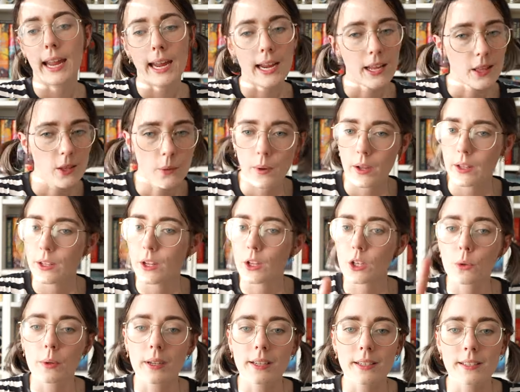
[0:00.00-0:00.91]
either while
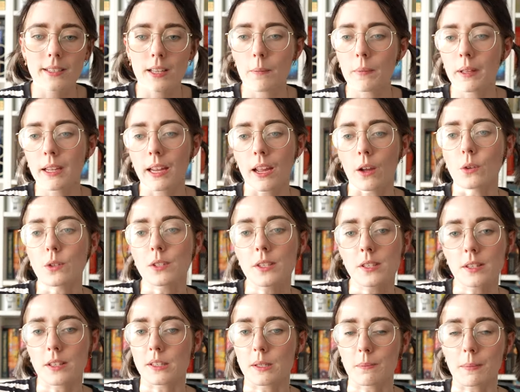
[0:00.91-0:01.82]
you're doing something
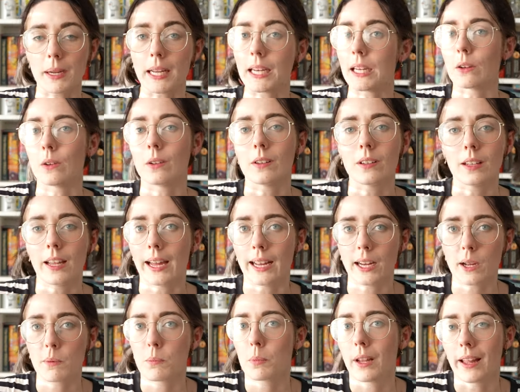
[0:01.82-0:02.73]
else that's menial,
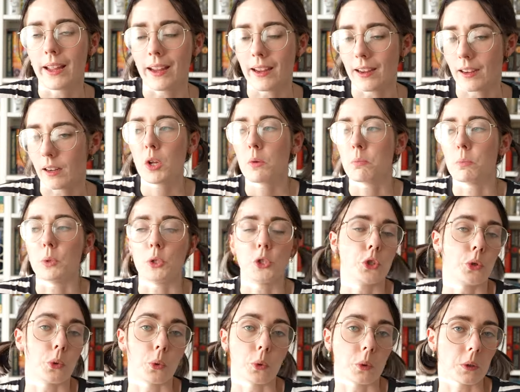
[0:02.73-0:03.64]
like playing
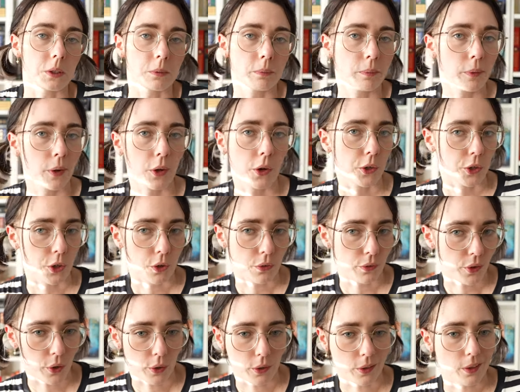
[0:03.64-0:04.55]
Bejeweled on your
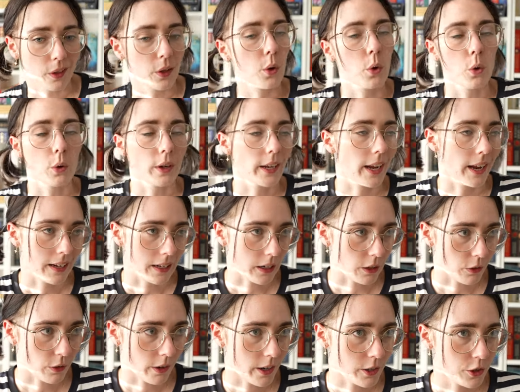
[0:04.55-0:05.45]
phone or Candy
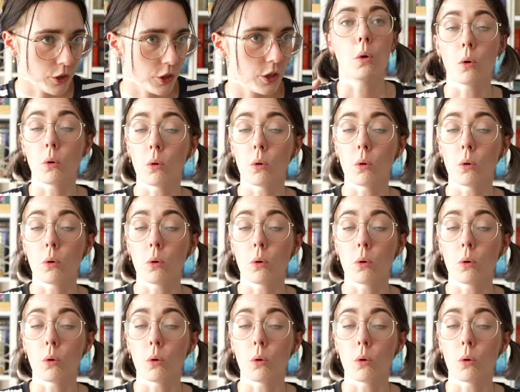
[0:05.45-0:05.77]
Crush,